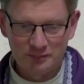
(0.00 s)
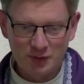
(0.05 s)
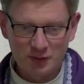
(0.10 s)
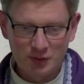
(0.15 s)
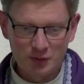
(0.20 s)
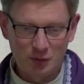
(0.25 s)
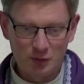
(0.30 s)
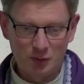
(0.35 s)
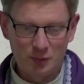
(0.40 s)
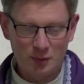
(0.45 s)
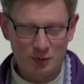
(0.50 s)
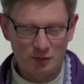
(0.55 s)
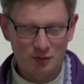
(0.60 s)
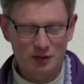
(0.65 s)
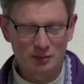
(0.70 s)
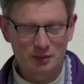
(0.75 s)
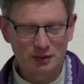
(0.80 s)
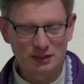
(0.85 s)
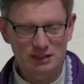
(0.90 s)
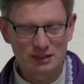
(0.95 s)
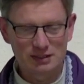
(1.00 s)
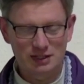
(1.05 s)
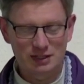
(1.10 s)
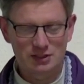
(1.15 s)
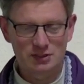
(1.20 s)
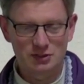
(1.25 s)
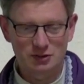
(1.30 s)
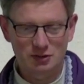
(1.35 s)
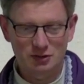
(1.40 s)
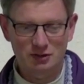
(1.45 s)
who, when we were filming the
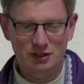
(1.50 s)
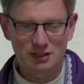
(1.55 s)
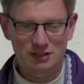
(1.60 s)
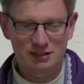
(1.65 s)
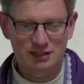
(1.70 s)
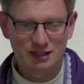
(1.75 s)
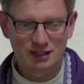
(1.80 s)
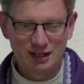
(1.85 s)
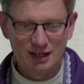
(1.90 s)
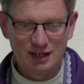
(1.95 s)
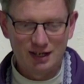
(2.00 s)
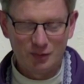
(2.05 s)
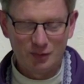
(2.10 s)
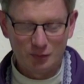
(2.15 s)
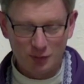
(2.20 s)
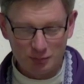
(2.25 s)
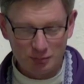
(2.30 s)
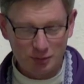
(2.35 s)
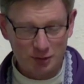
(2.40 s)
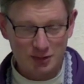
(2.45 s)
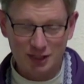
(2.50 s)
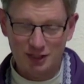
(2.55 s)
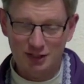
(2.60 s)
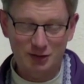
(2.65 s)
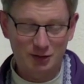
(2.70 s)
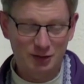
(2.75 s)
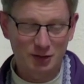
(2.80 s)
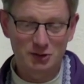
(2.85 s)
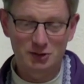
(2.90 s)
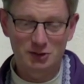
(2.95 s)
Stations of the Cross, with particular
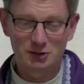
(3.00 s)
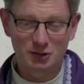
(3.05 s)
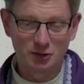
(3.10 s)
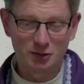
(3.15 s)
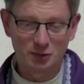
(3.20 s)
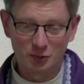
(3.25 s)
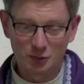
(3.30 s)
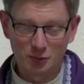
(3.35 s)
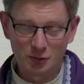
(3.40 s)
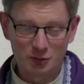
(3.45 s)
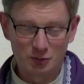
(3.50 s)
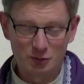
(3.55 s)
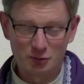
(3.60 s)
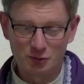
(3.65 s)
gusto would,